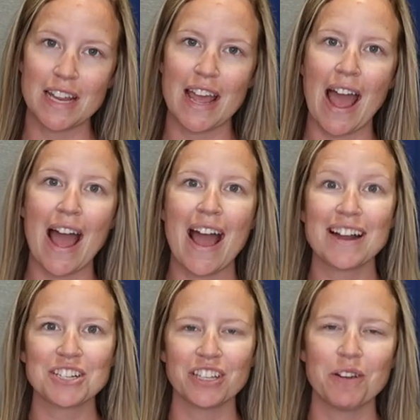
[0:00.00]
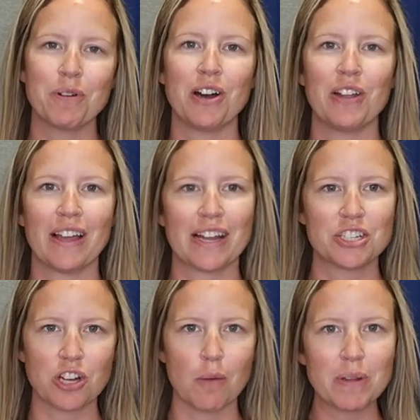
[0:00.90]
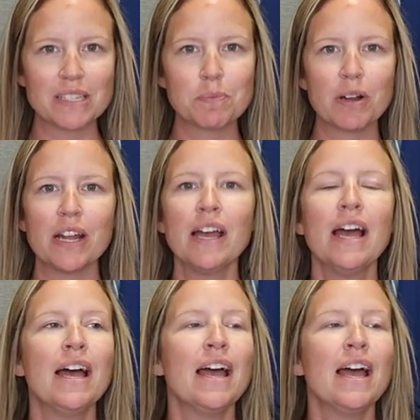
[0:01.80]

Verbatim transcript: Day, I actually went on like a shopping spree.